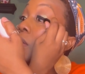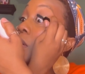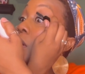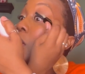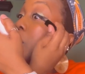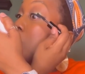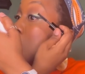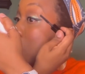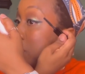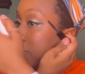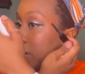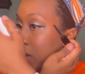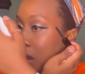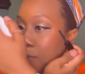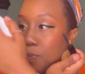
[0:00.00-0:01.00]
You are the
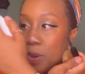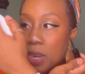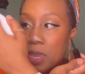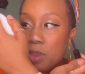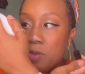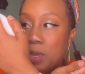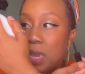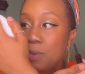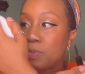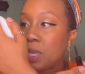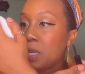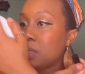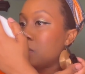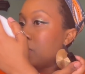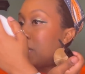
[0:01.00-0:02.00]
company you keep.
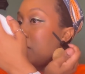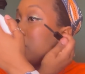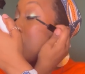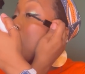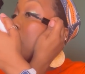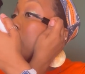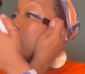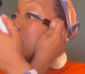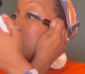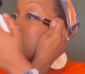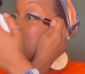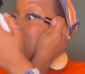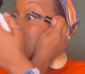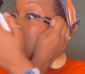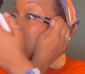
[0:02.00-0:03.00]
These wings are
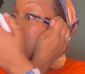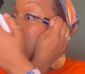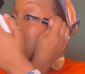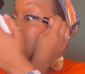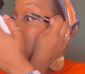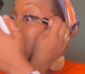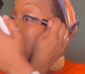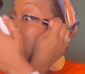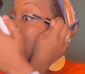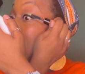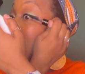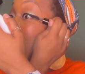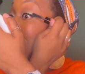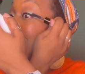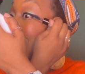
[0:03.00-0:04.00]
disgusting, but I